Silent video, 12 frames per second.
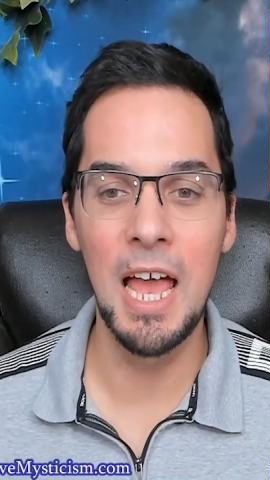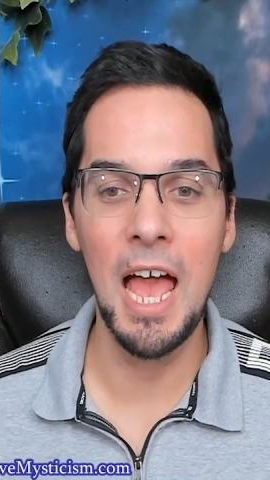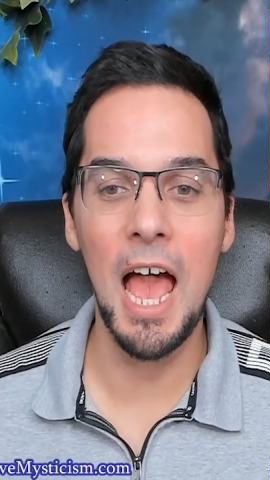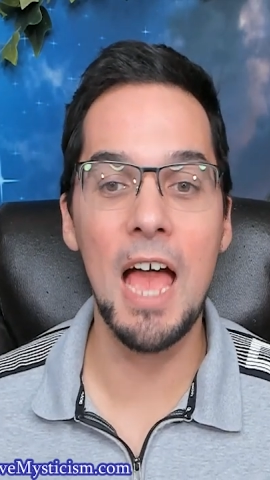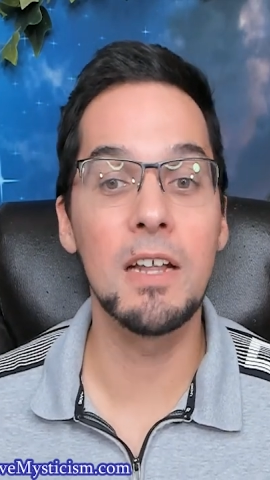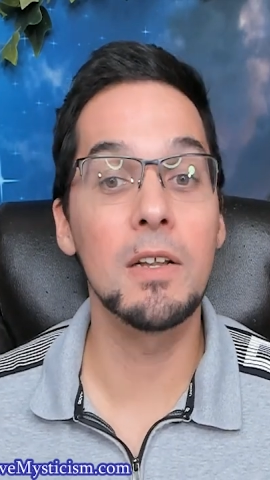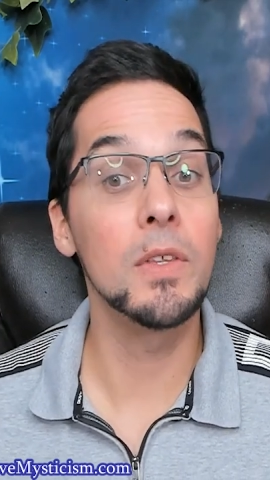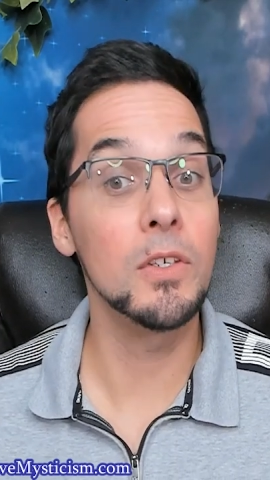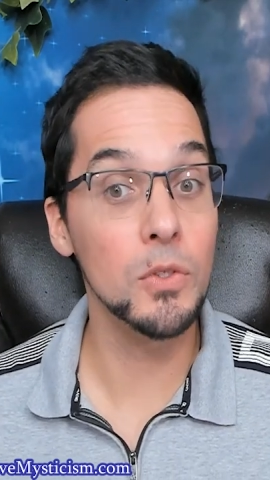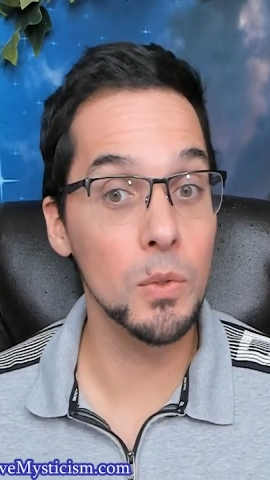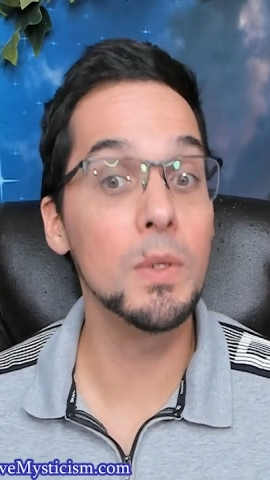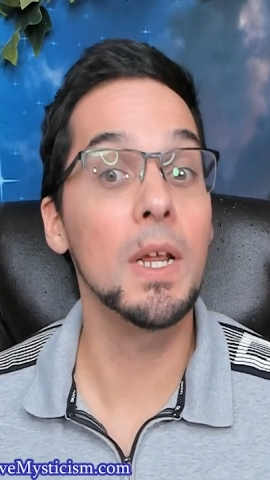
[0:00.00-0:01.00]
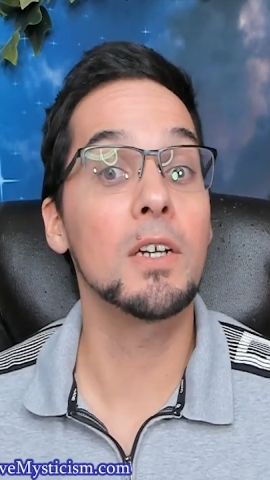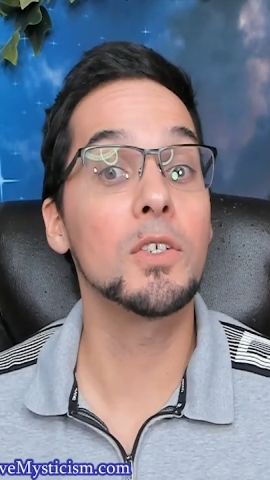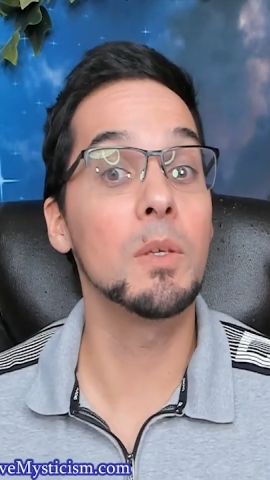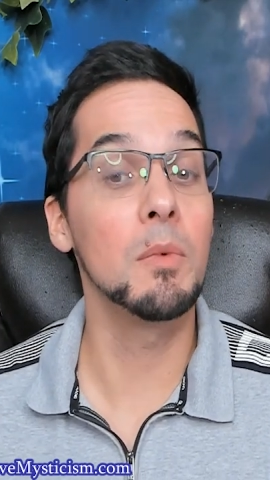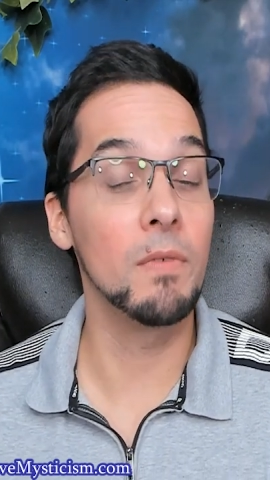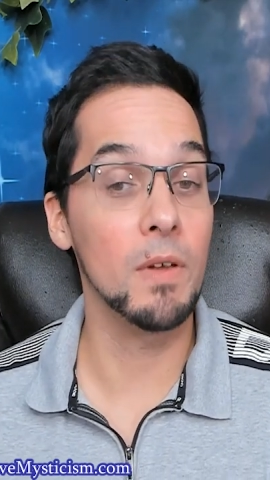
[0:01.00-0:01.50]
And this could actually
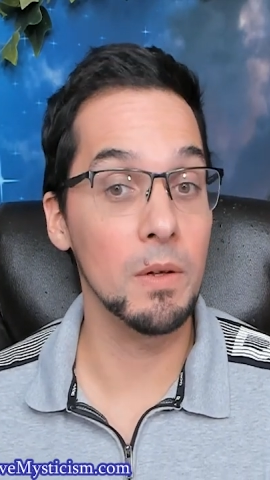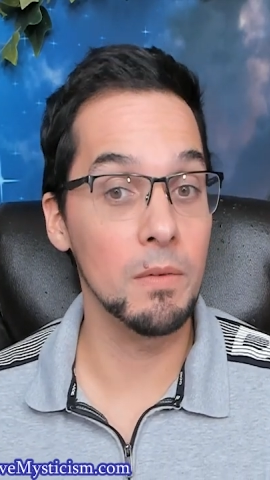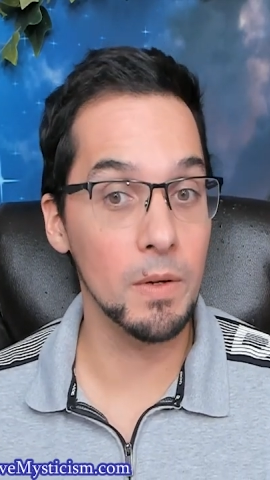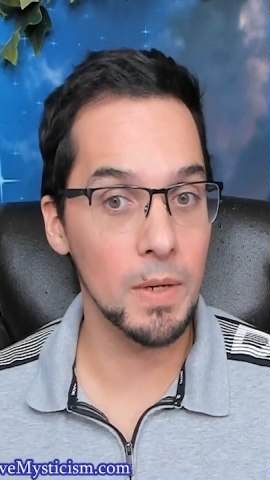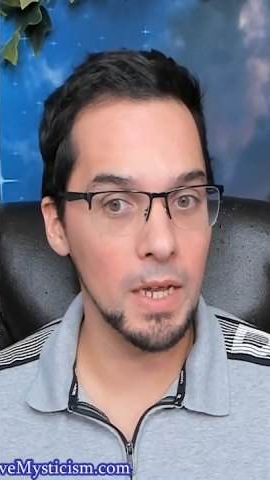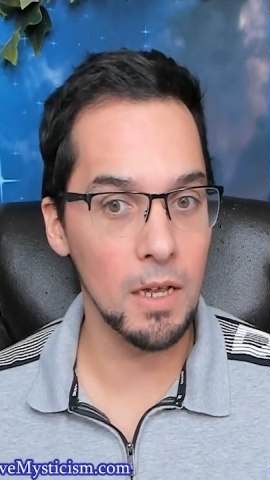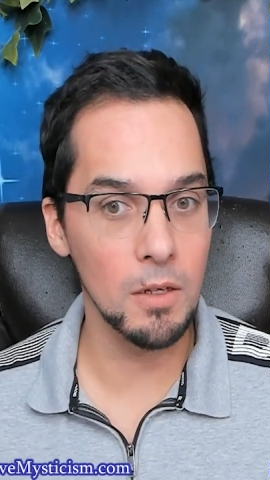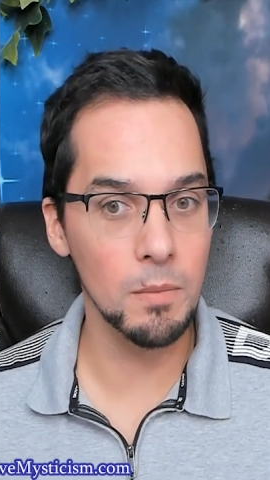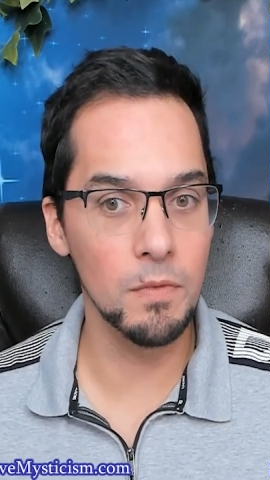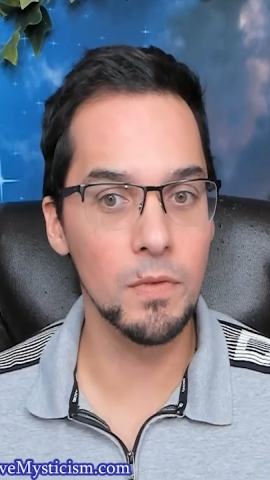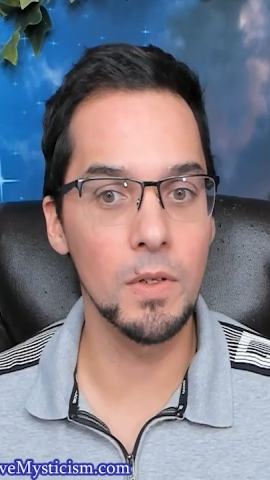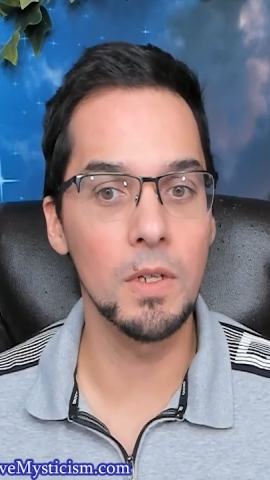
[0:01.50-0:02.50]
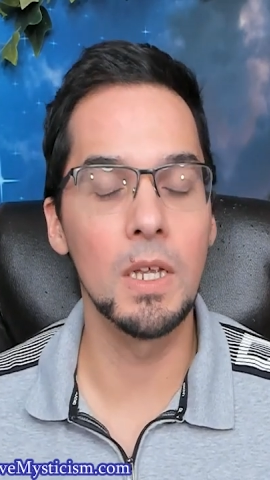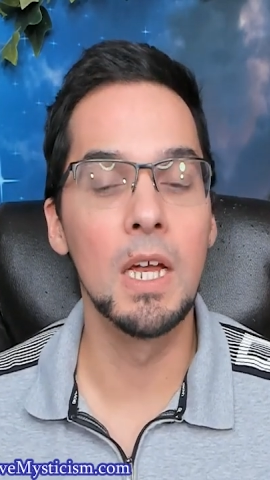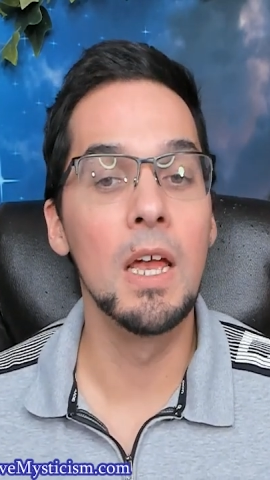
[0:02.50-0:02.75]
be very, very helpful.